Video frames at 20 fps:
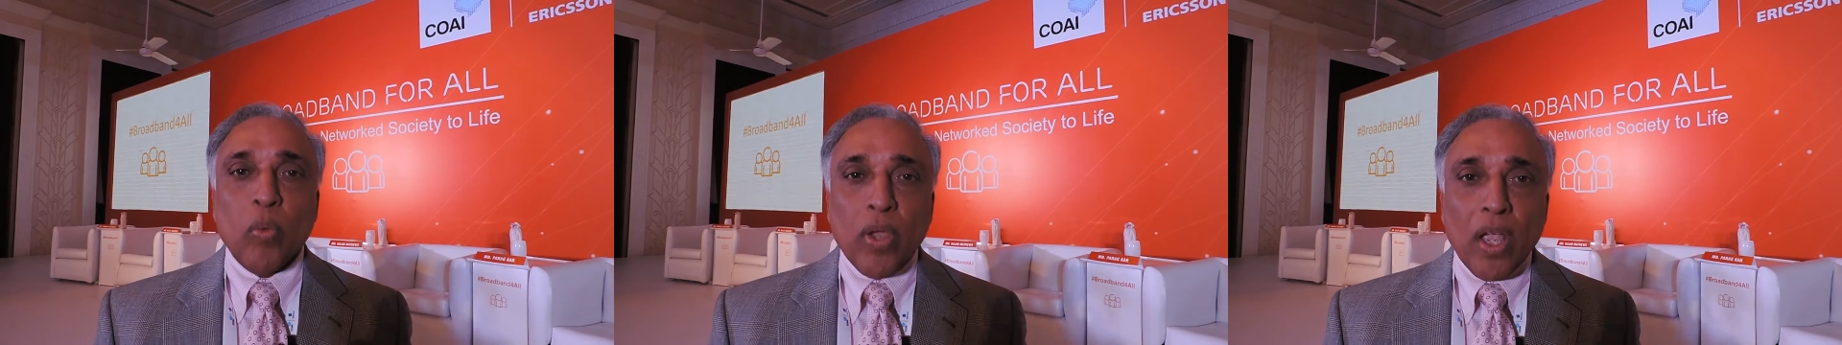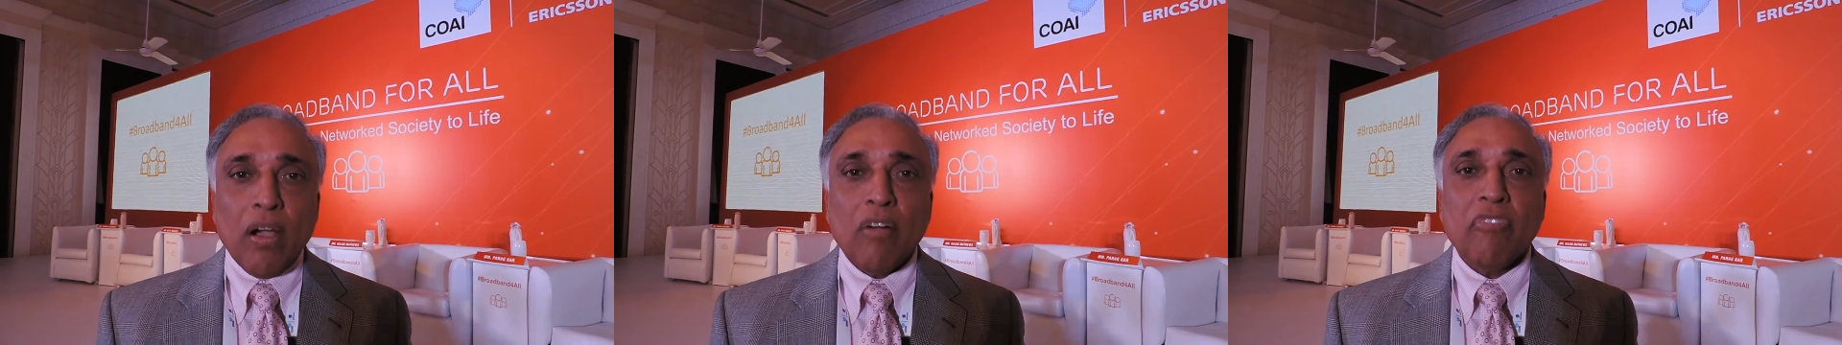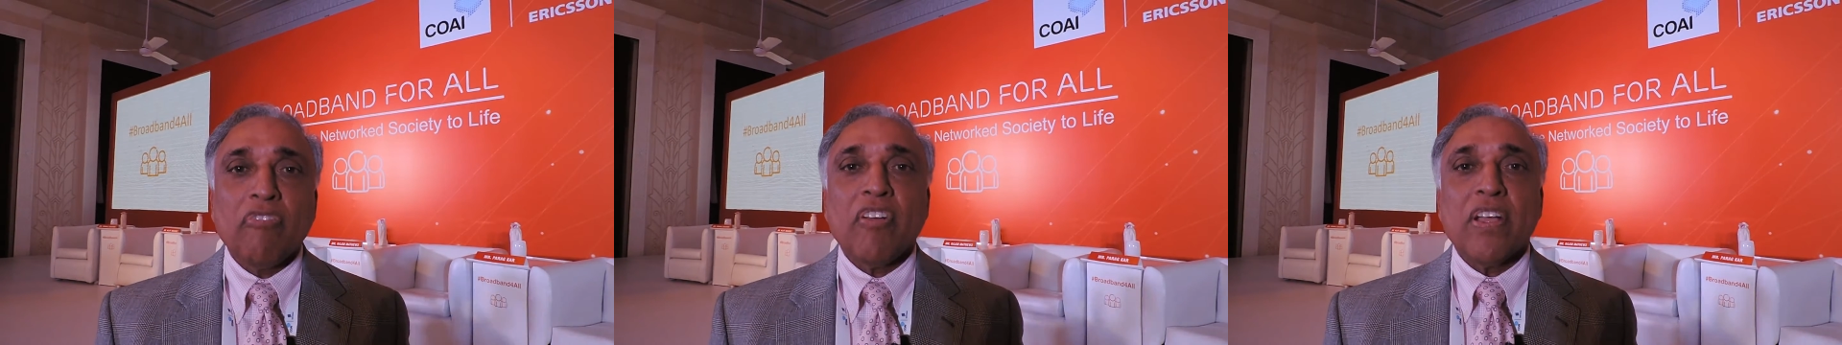
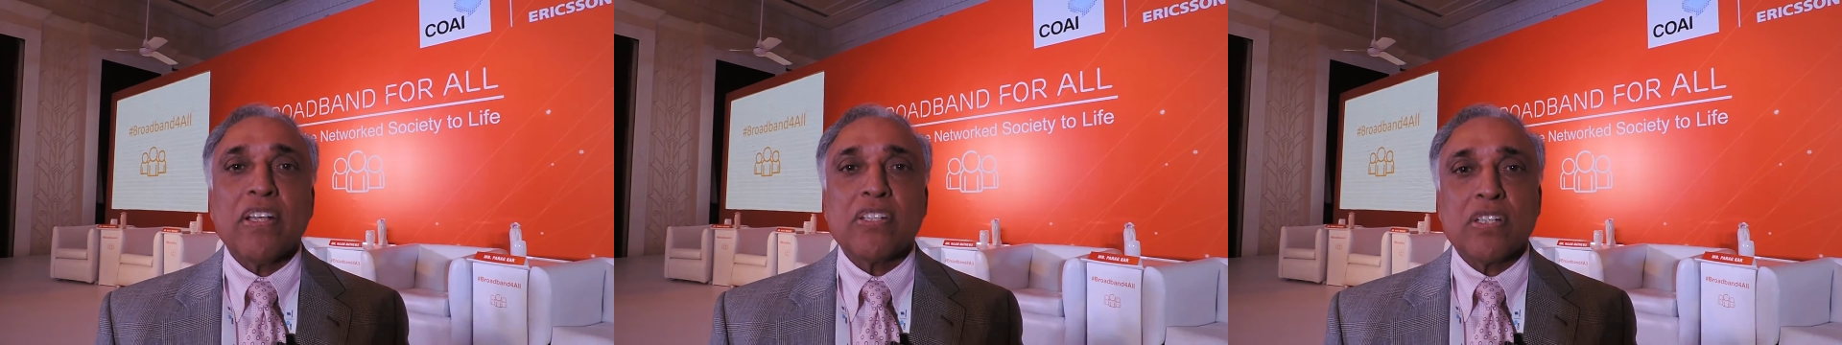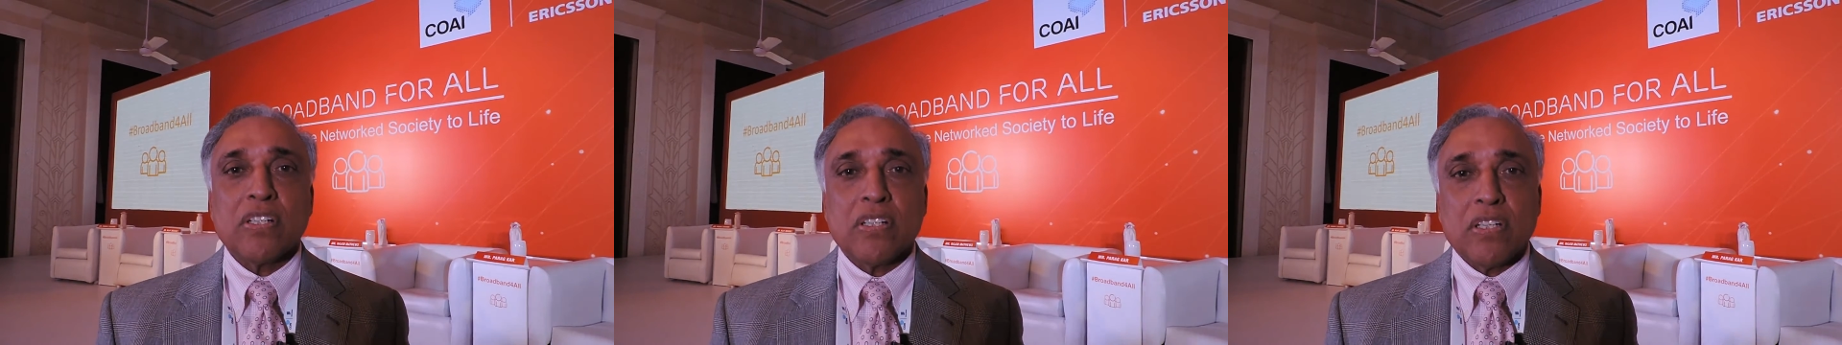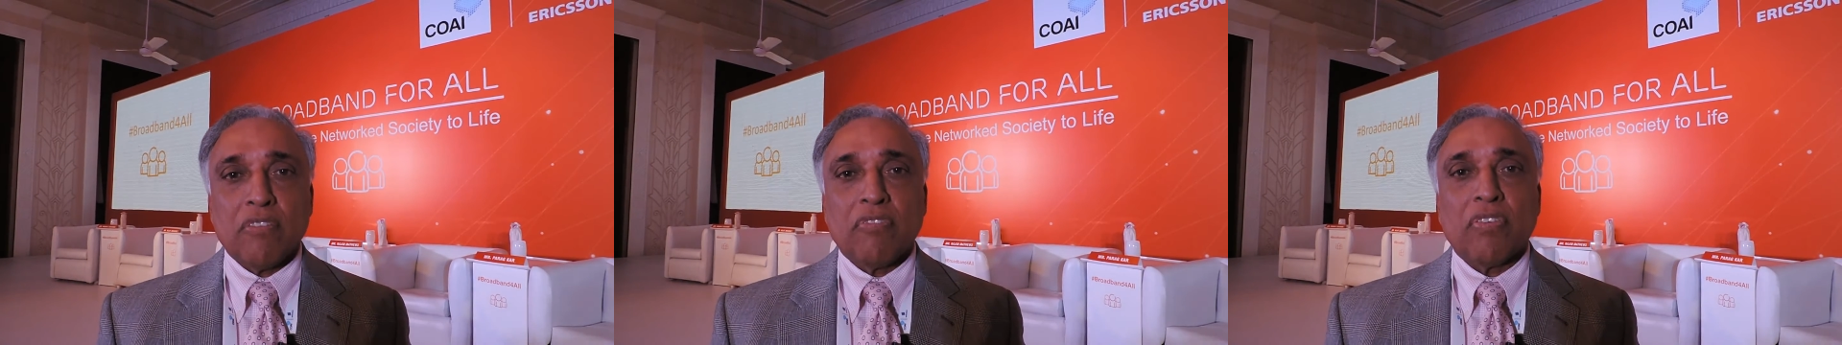we are
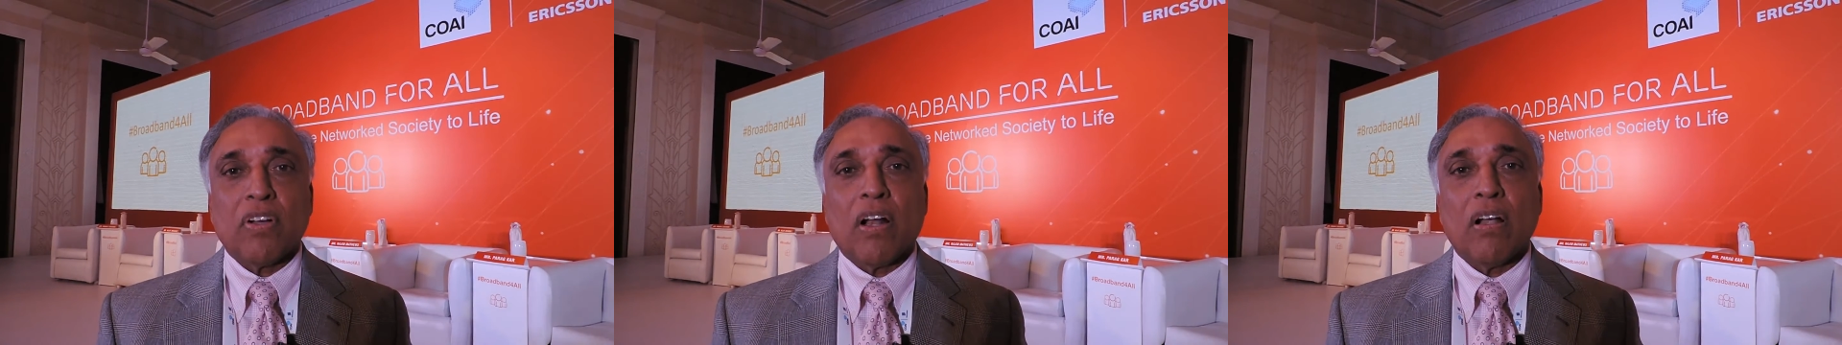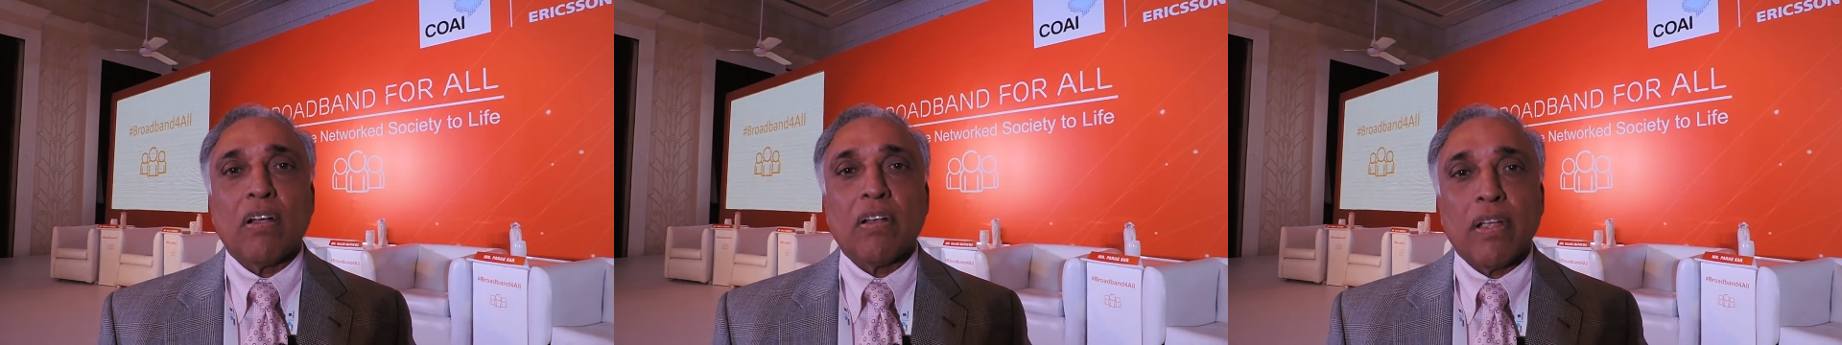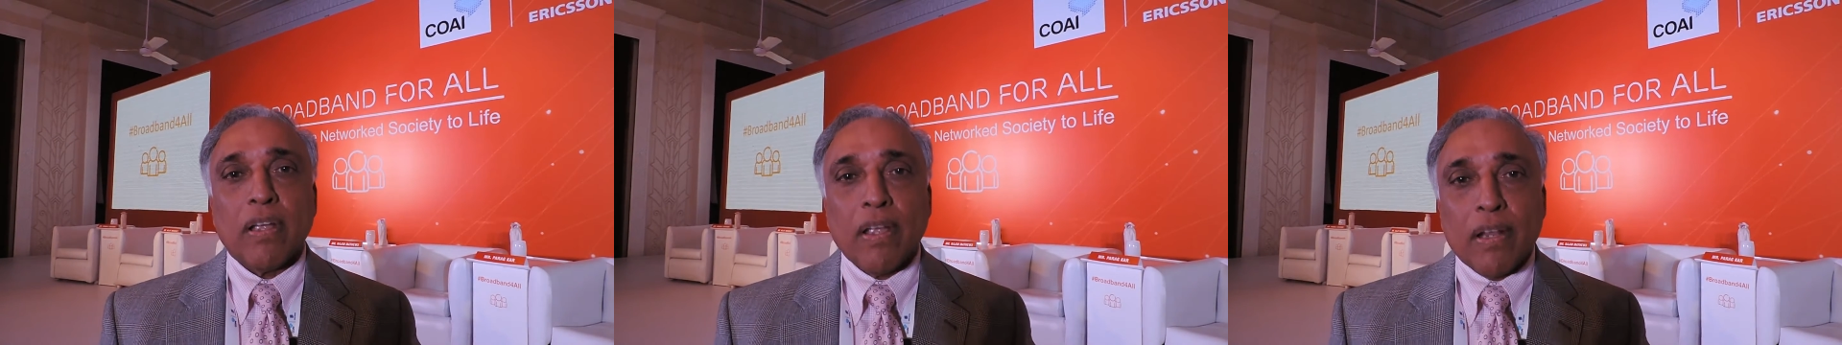facing
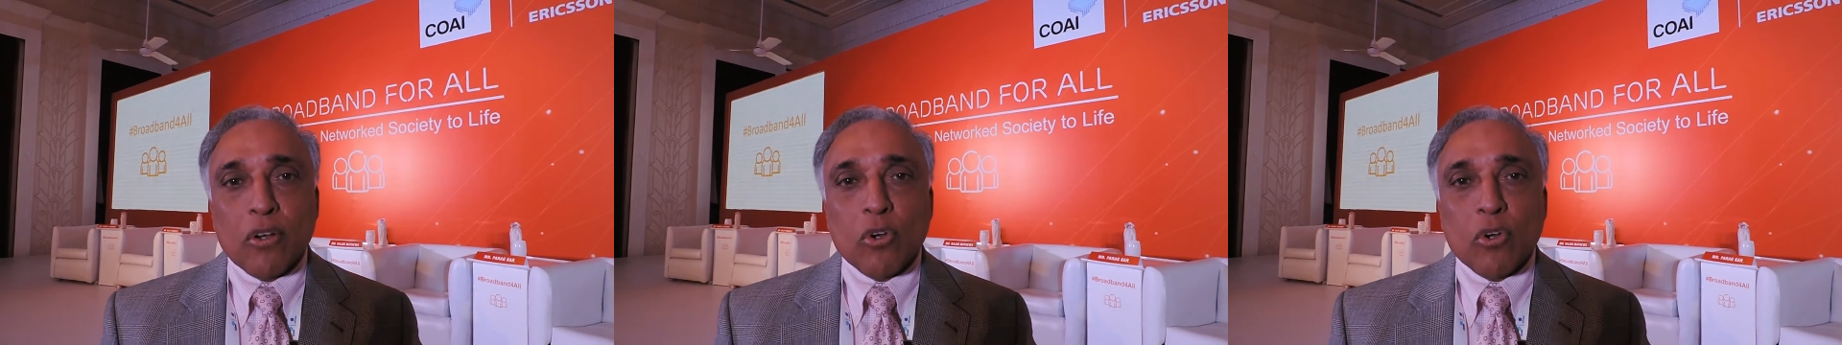difficulty